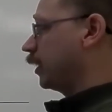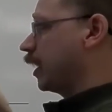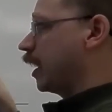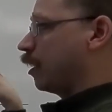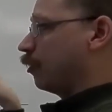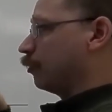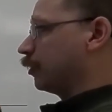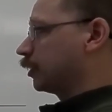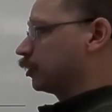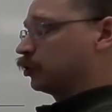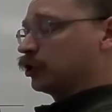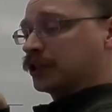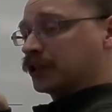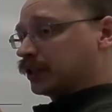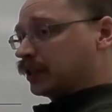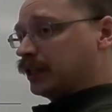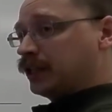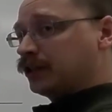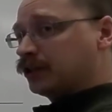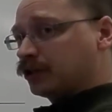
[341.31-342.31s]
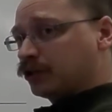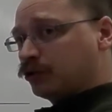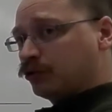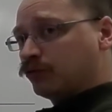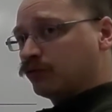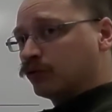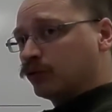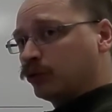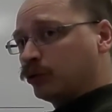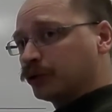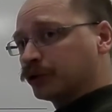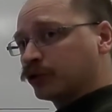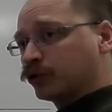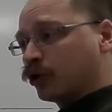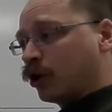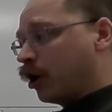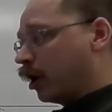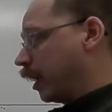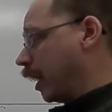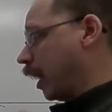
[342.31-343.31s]
now with just these two rules
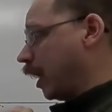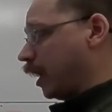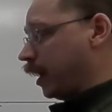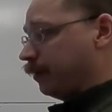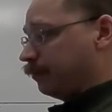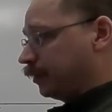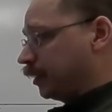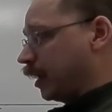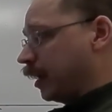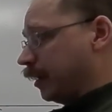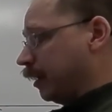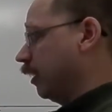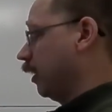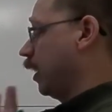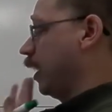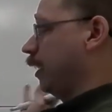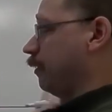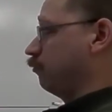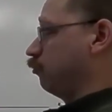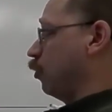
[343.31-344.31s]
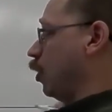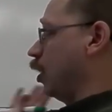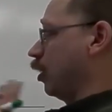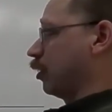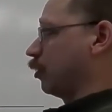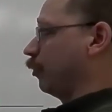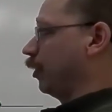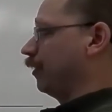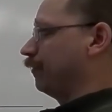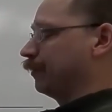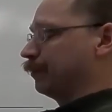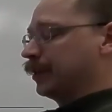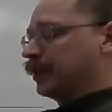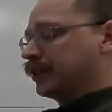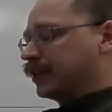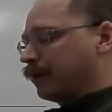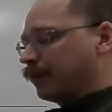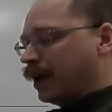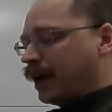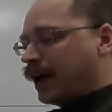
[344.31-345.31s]
drawn, I'm done. I walk away from
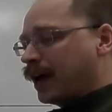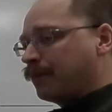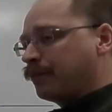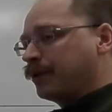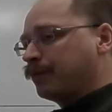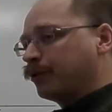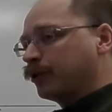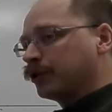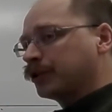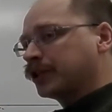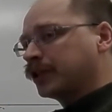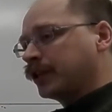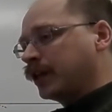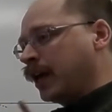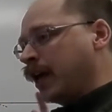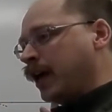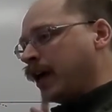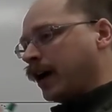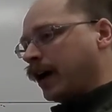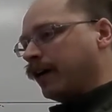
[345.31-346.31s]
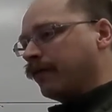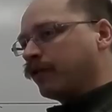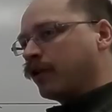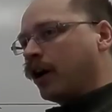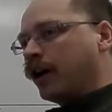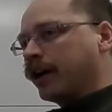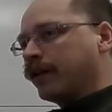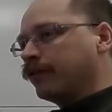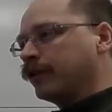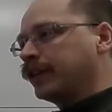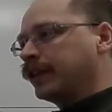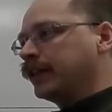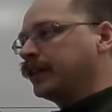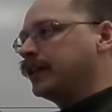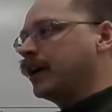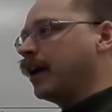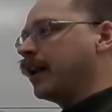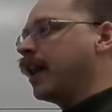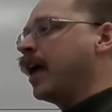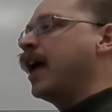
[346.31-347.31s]
this, I'm a happy person, I've got everything
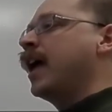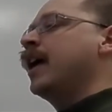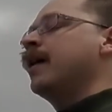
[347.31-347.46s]
done.